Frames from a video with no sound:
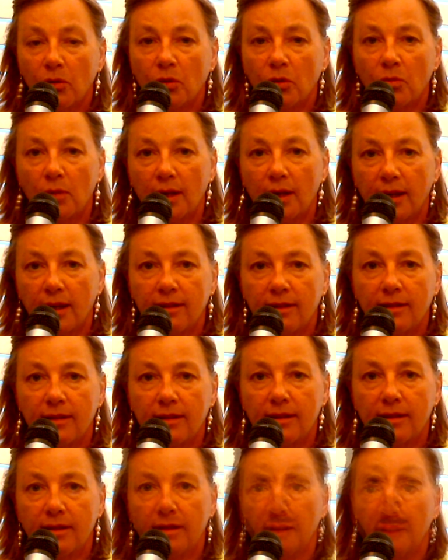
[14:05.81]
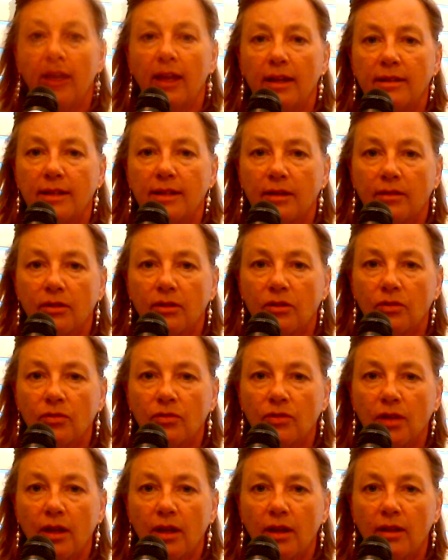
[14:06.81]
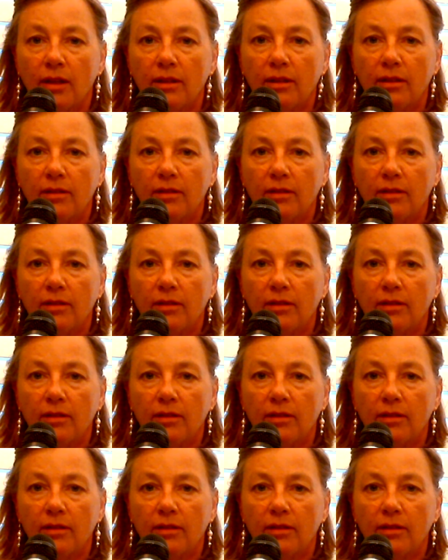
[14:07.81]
your reins, hands out at your side,